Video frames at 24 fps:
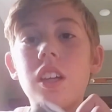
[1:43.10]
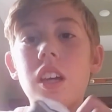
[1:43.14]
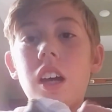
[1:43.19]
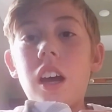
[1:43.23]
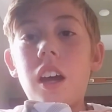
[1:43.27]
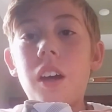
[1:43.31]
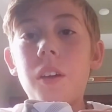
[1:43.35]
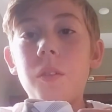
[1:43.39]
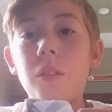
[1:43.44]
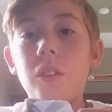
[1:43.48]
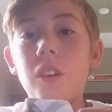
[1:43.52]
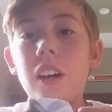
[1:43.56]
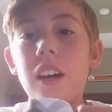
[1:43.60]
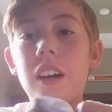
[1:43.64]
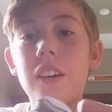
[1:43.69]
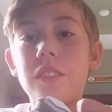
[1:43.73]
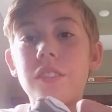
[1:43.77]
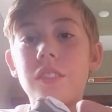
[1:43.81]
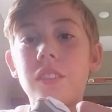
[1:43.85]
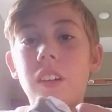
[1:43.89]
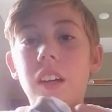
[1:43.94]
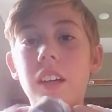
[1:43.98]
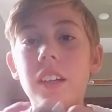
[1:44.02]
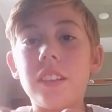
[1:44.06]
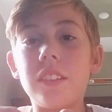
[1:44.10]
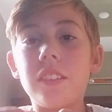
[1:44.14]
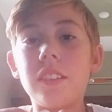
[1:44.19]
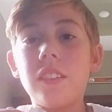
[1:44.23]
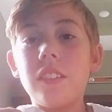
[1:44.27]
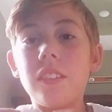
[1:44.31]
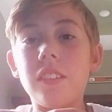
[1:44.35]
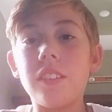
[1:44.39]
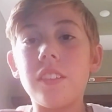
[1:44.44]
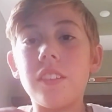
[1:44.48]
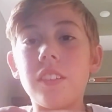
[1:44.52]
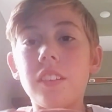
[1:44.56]
I will have red
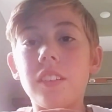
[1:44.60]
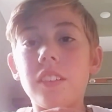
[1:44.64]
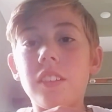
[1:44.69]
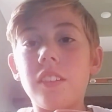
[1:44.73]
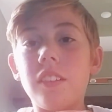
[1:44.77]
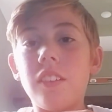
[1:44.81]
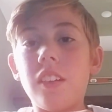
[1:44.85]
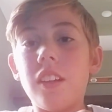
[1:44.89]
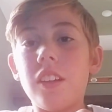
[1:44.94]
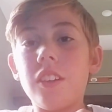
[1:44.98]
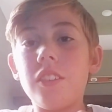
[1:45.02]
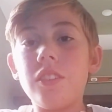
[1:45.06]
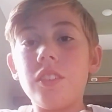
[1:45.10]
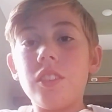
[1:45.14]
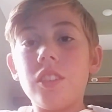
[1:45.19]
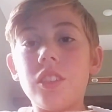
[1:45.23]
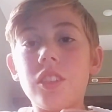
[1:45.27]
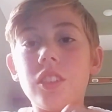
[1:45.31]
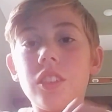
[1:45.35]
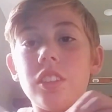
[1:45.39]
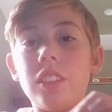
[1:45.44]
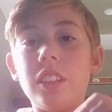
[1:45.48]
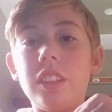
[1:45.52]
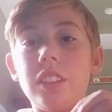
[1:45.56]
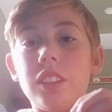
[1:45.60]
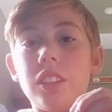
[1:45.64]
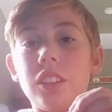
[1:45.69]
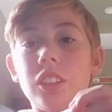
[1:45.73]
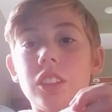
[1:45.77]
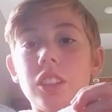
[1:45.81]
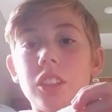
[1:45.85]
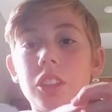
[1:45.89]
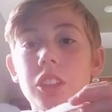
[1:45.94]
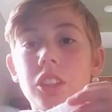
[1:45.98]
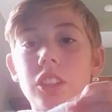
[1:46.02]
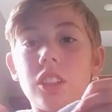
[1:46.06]
gloves. These are
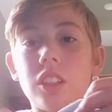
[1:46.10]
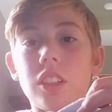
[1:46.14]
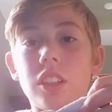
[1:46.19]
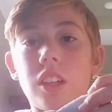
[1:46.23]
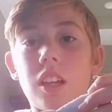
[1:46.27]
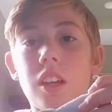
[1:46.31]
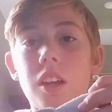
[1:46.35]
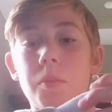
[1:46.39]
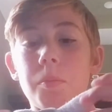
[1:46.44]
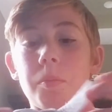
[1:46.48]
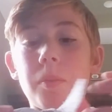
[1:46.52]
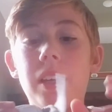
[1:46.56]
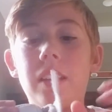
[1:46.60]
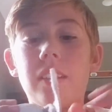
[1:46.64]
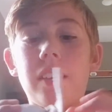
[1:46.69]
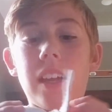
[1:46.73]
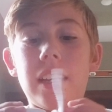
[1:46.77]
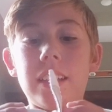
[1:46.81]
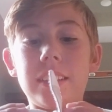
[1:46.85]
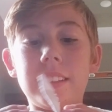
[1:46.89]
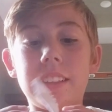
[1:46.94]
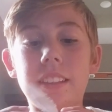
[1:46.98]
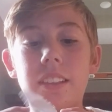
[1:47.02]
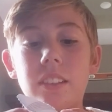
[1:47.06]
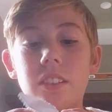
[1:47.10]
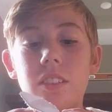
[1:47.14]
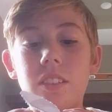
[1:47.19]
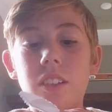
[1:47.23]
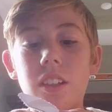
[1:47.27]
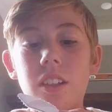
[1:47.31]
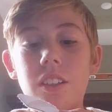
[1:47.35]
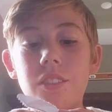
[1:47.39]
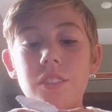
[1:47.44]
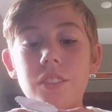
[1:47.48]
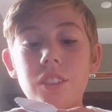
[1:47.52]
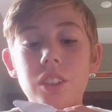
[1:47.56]
just my last year
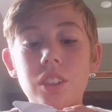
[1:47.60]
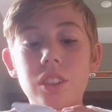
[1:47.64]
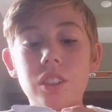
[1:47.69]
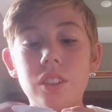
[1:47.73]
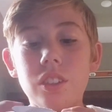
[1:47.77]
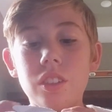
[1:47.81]
gloves.